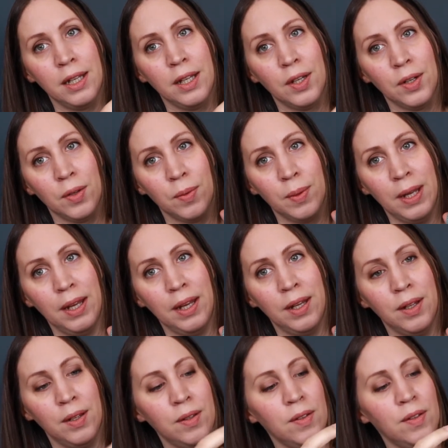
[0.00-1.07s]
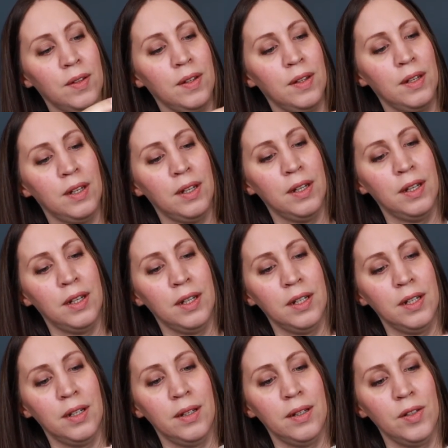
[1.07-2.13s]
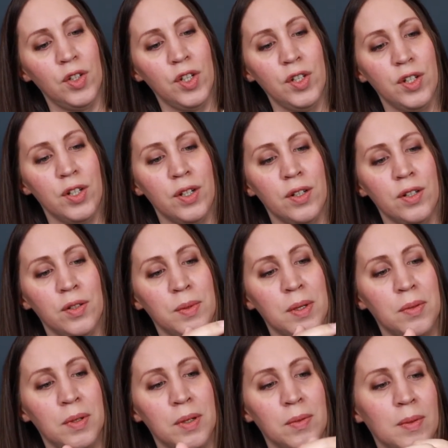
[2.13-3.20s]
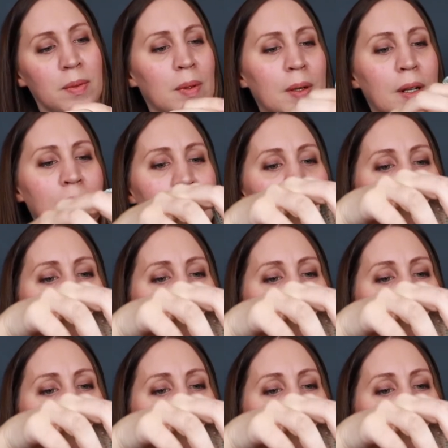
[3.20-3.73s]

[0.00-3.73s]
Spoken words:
go around, change your arms, run,